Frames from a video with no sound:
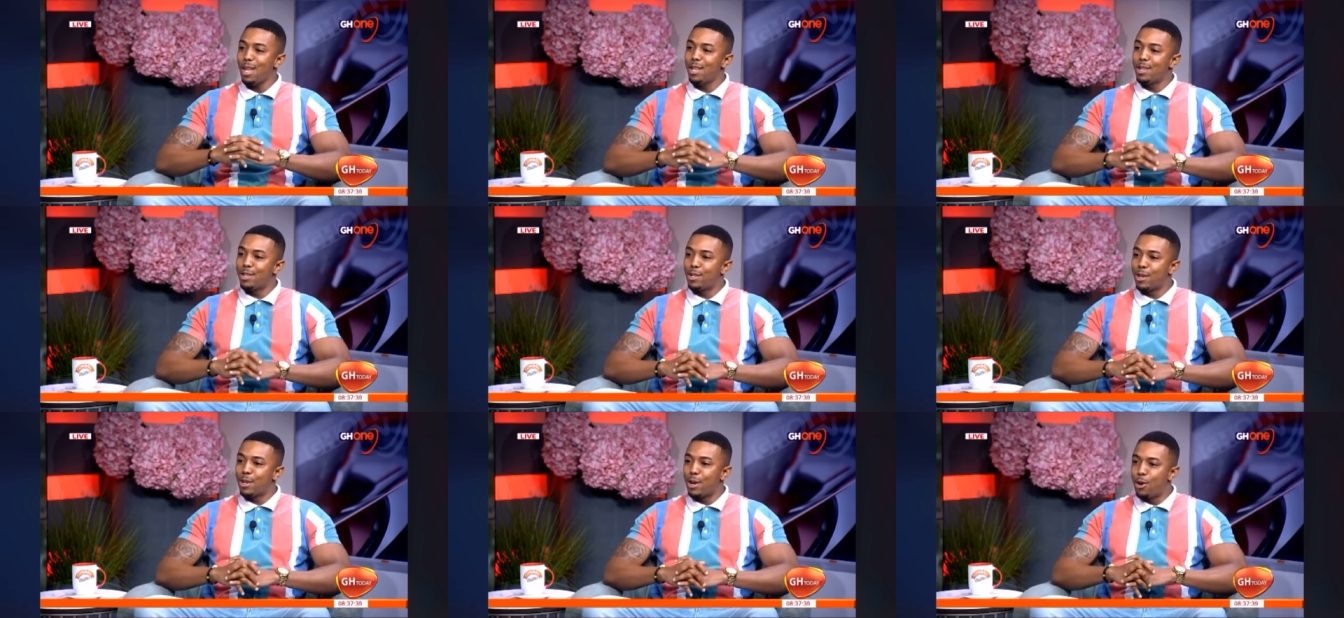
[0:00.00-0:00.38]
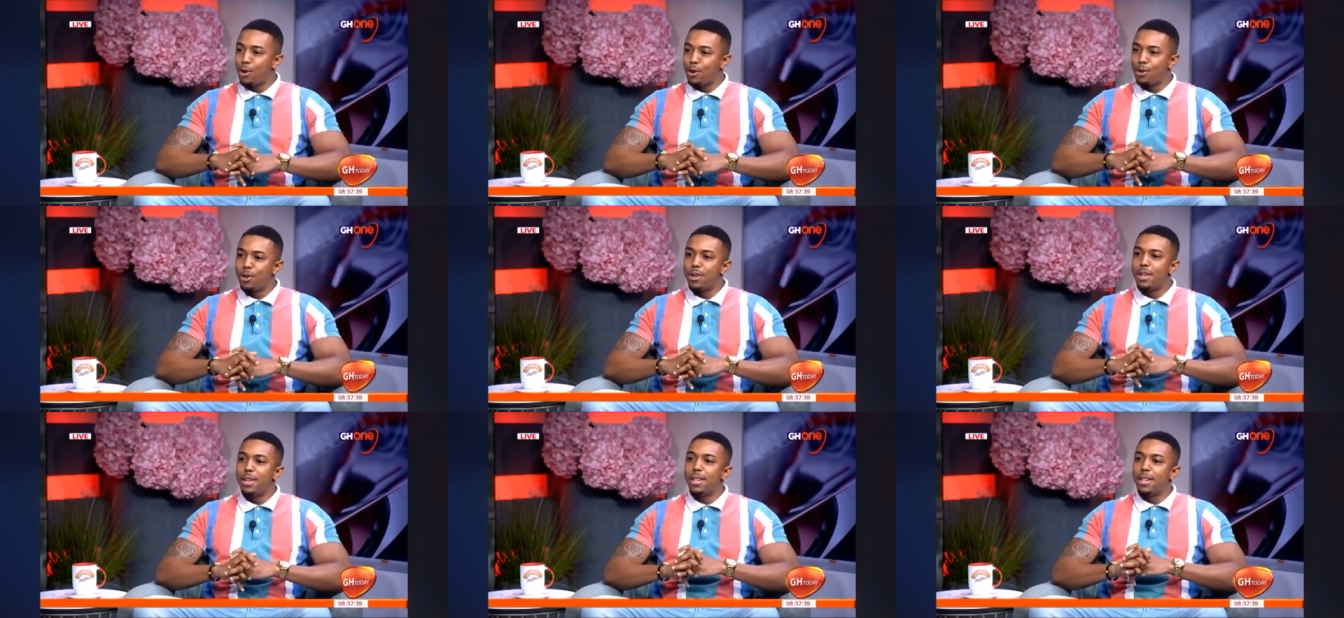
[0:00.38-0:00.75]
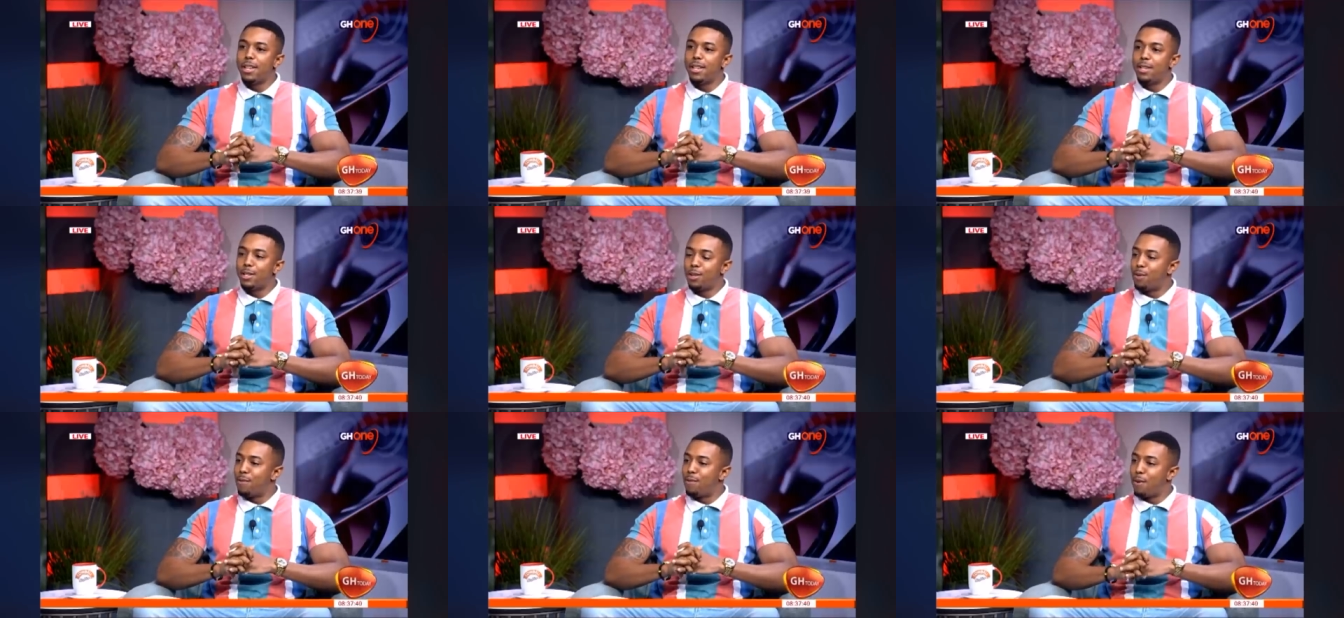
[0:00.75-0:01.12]
So
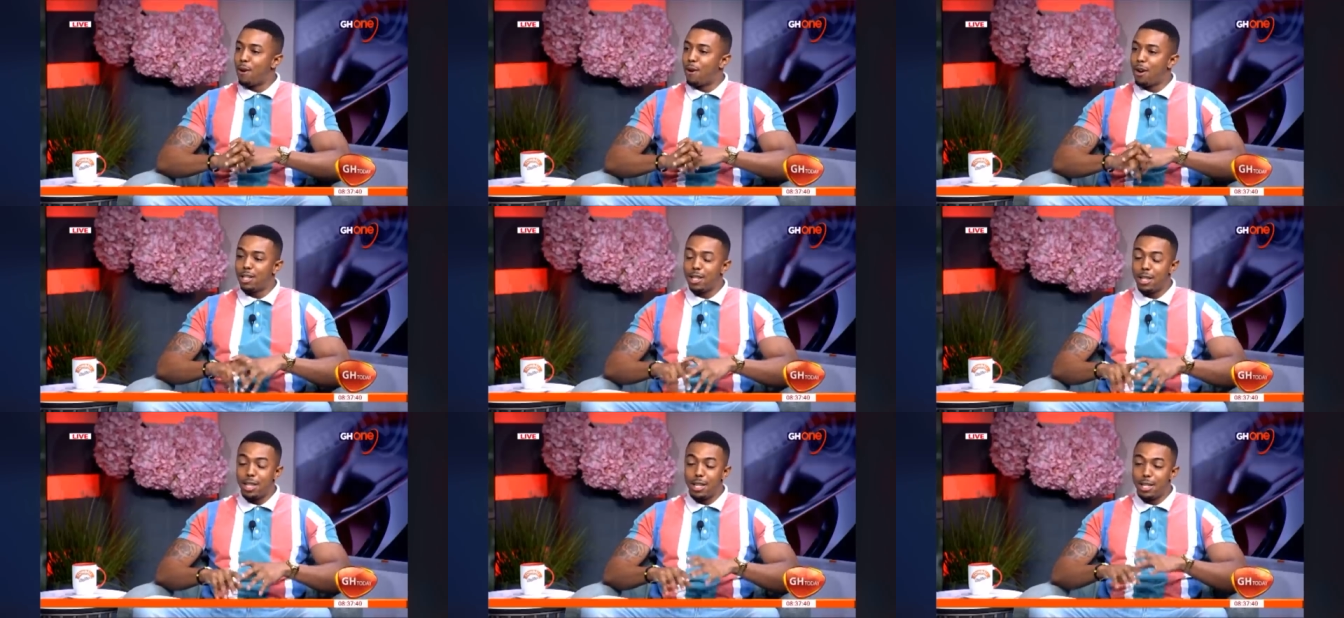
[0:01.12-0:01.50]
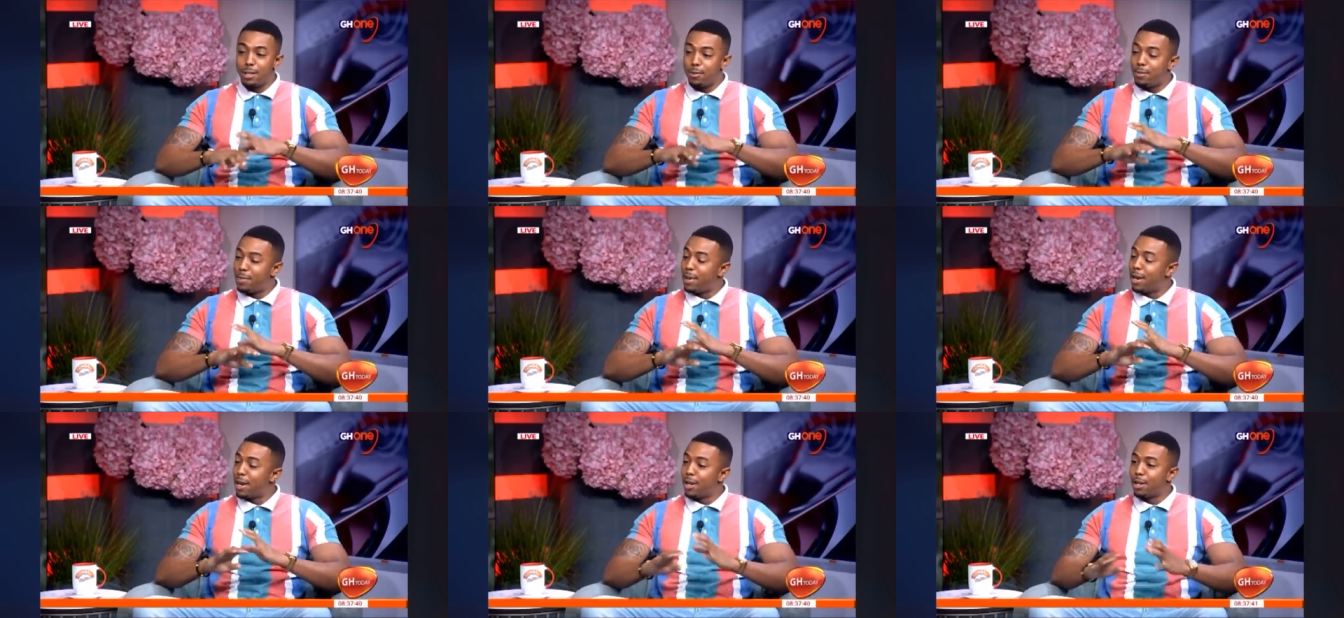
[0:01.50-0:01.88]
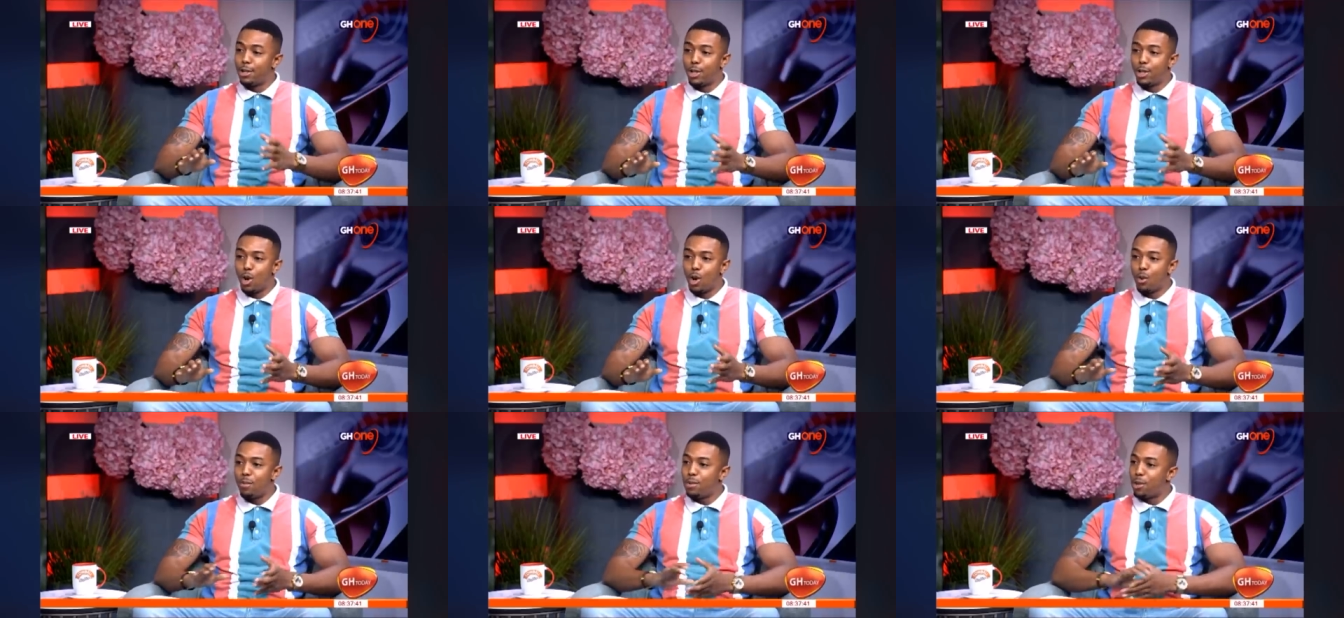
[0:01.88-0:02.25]
so far, it's been a
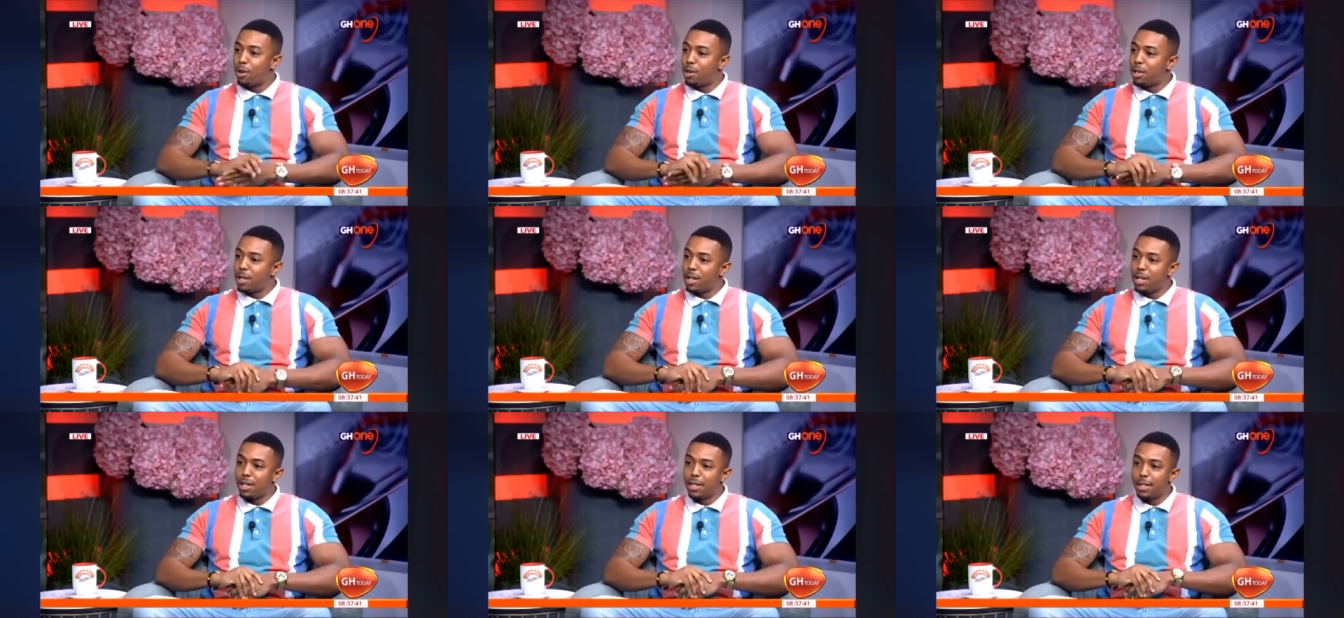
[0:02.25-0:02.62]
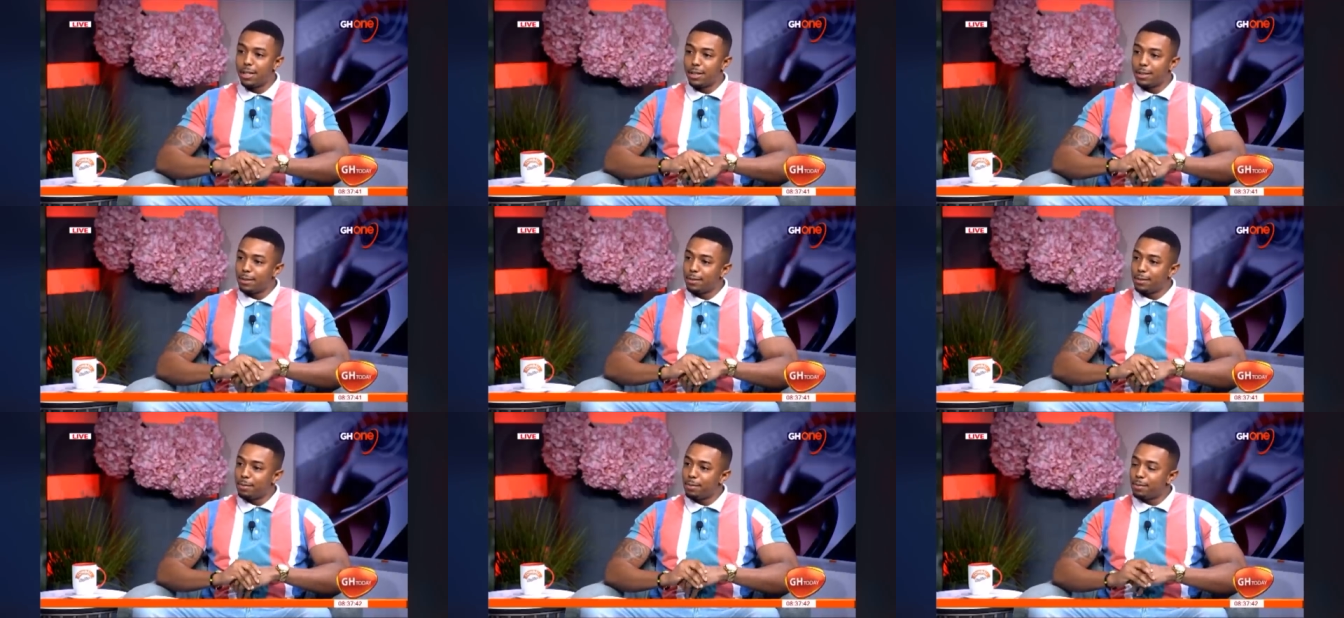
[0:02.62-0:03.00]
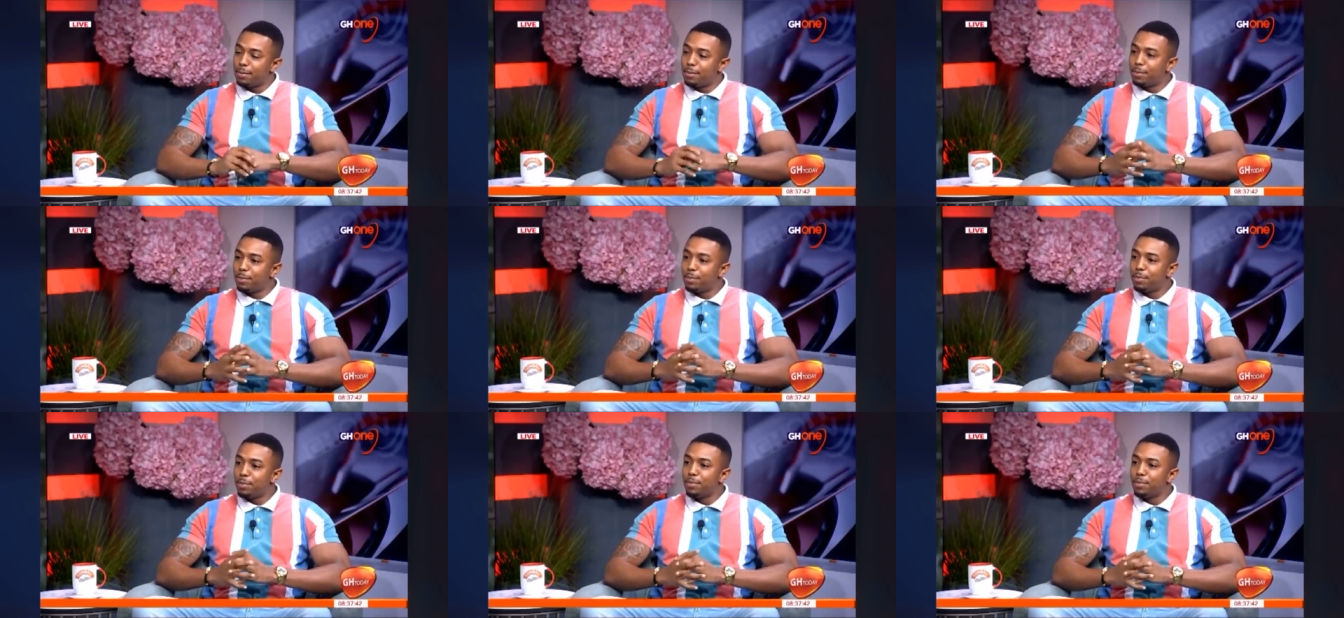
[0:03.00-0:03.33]
dope journey. Mm.